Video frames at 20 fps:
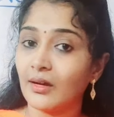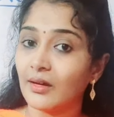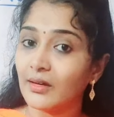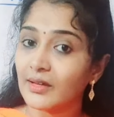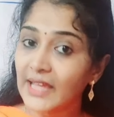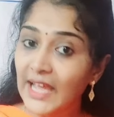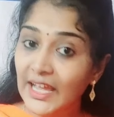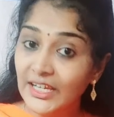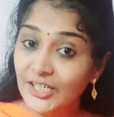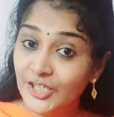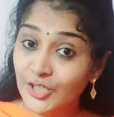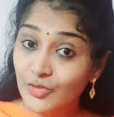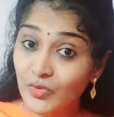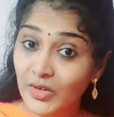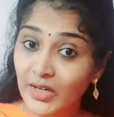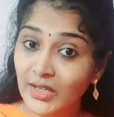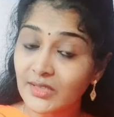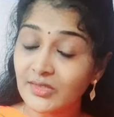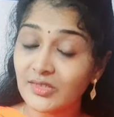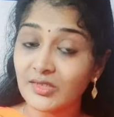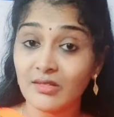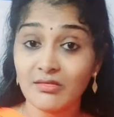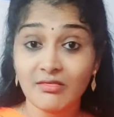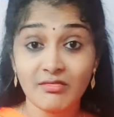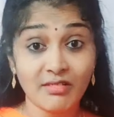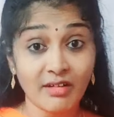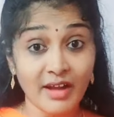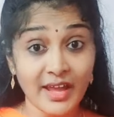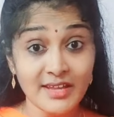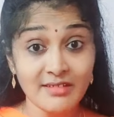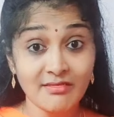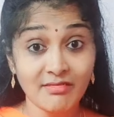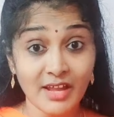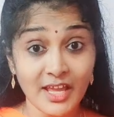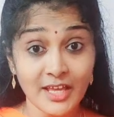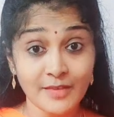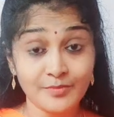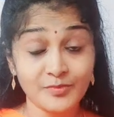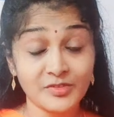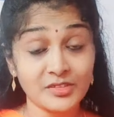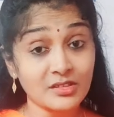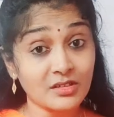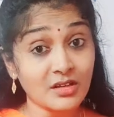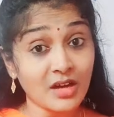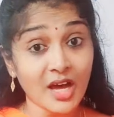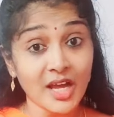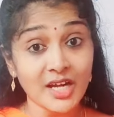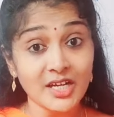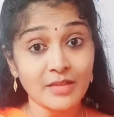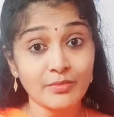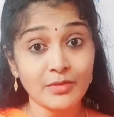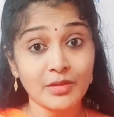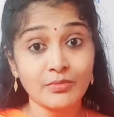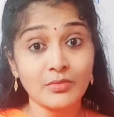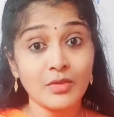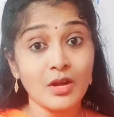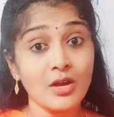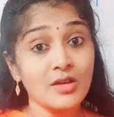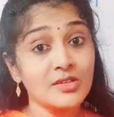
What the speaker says: cashew nuts, dry grapes, cardamom.